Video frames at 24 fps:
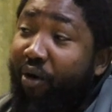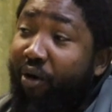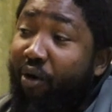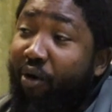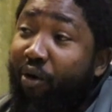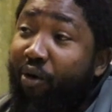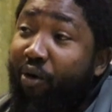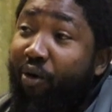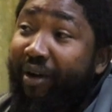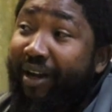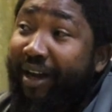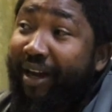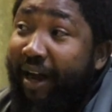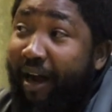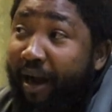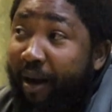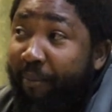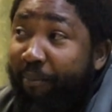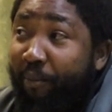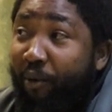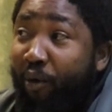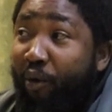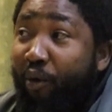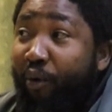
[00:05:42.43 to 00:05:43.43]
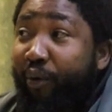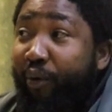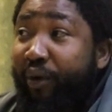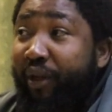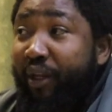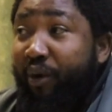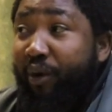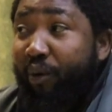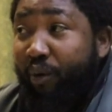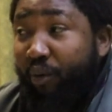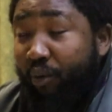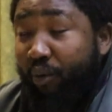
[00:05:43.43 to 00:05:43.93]
or cab or
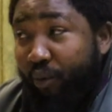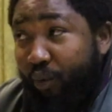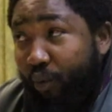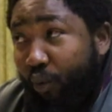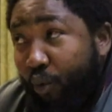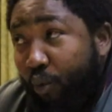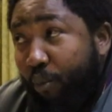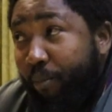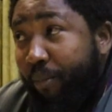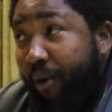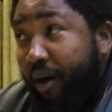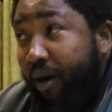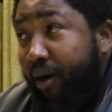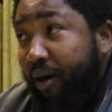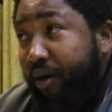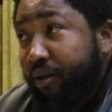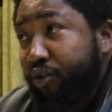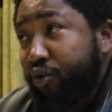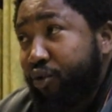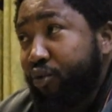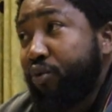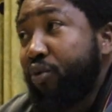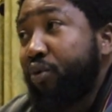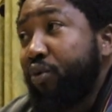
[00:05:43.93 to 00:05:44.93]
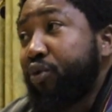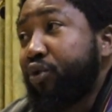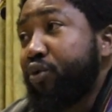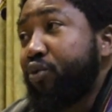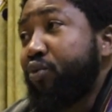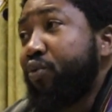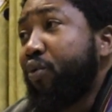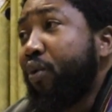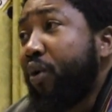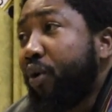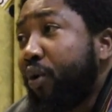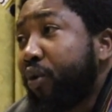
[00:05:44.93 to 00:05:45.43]
Uber to go
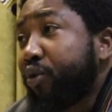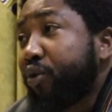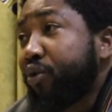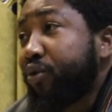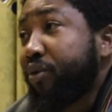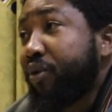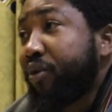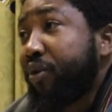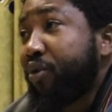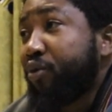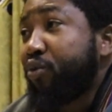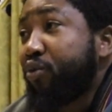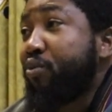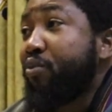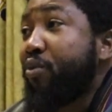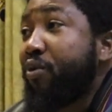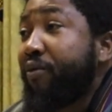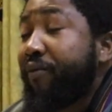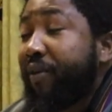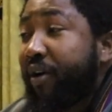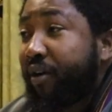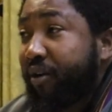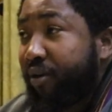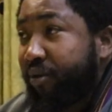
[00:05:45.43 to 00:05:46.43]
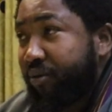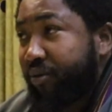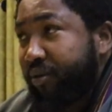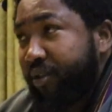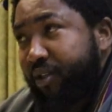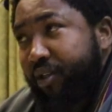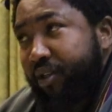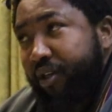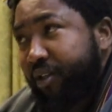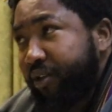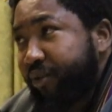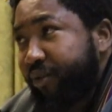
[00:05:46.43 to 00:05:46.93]
to work, to move around
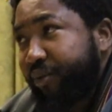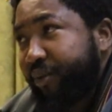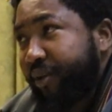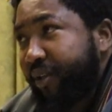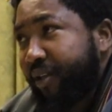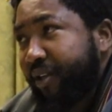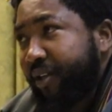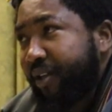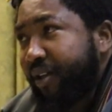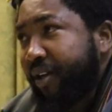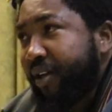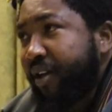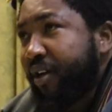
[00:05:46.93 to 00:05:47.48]
the country.